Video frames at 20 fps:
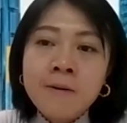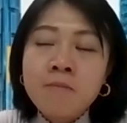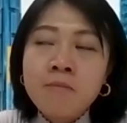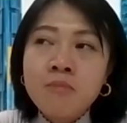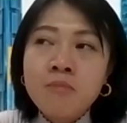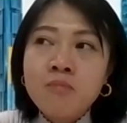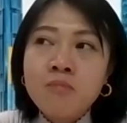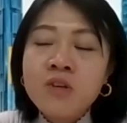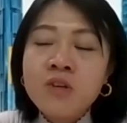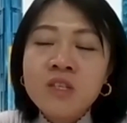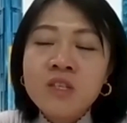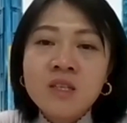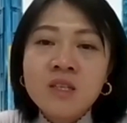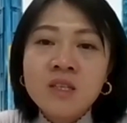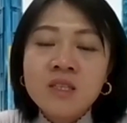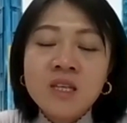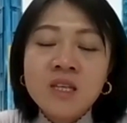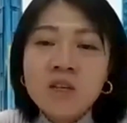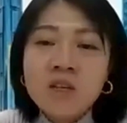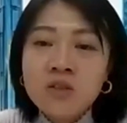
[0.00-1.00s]

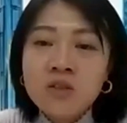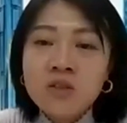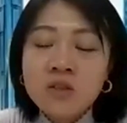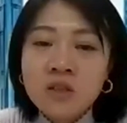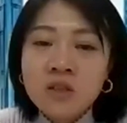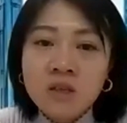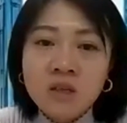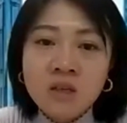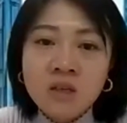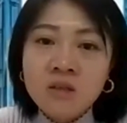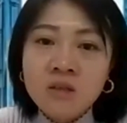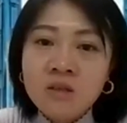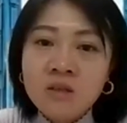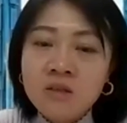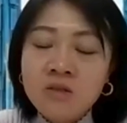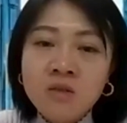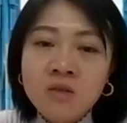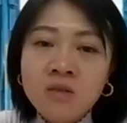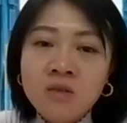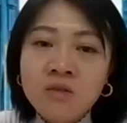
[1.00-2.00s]
presentation and sort
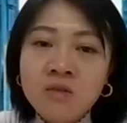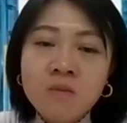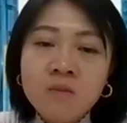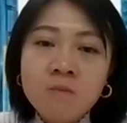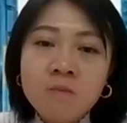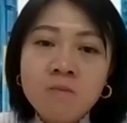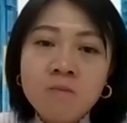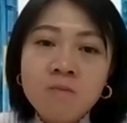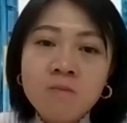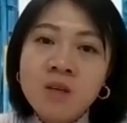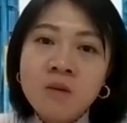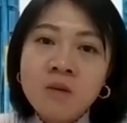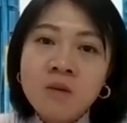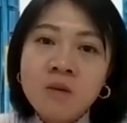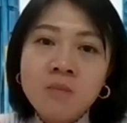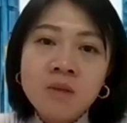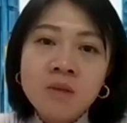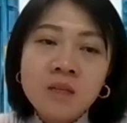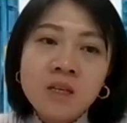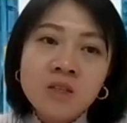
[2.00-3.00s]
of the
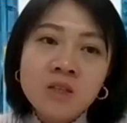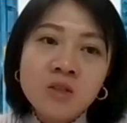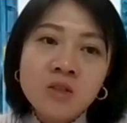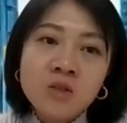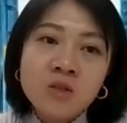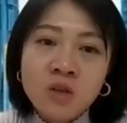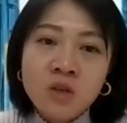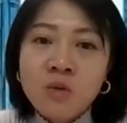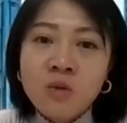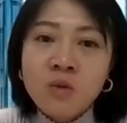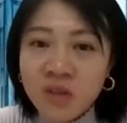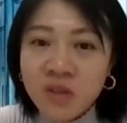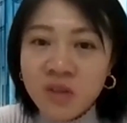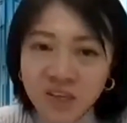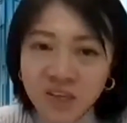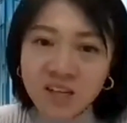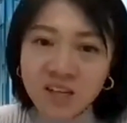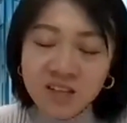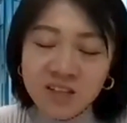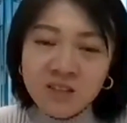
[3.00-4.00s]
ability to
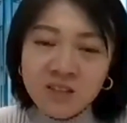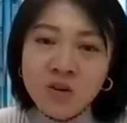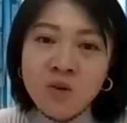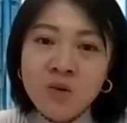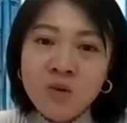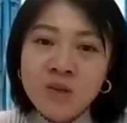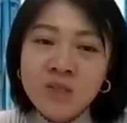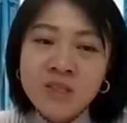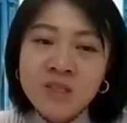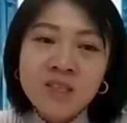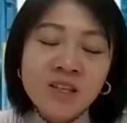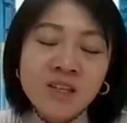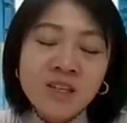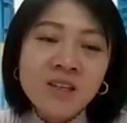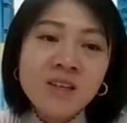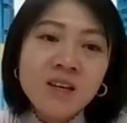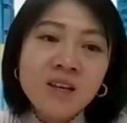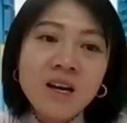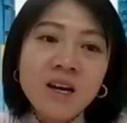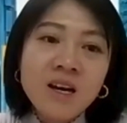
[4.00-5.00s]
communicate is always key.
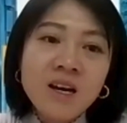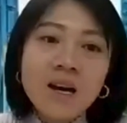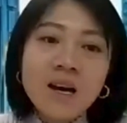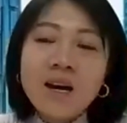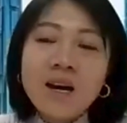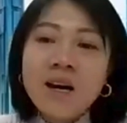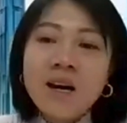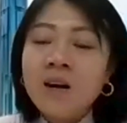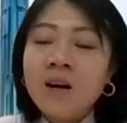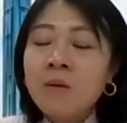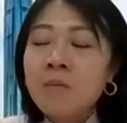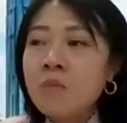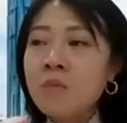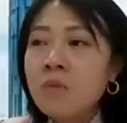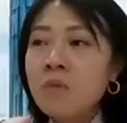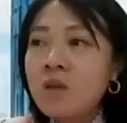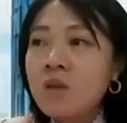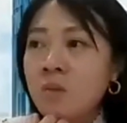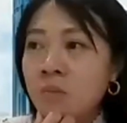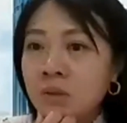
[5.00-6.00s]
The
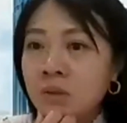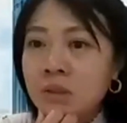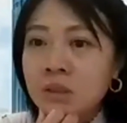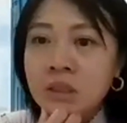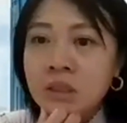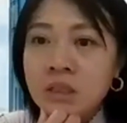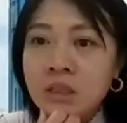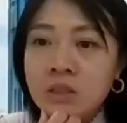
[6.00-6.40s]
ability